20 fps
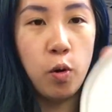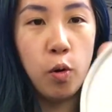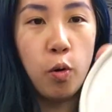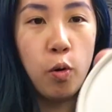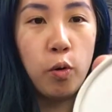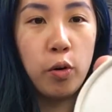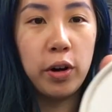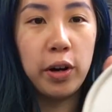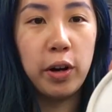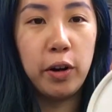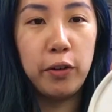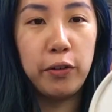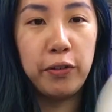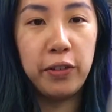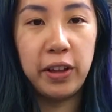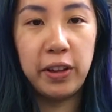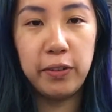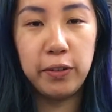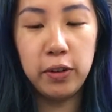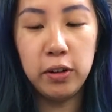Oreo
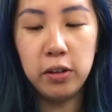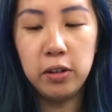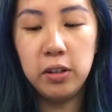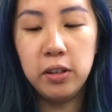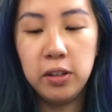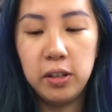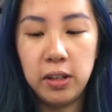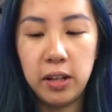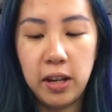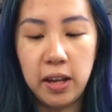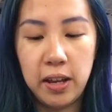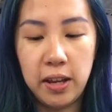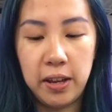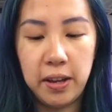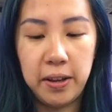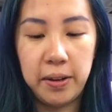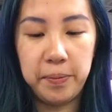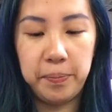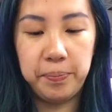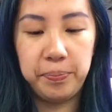flavor.
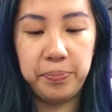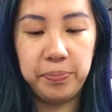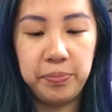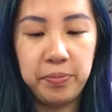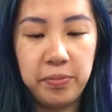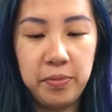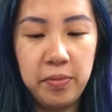Um,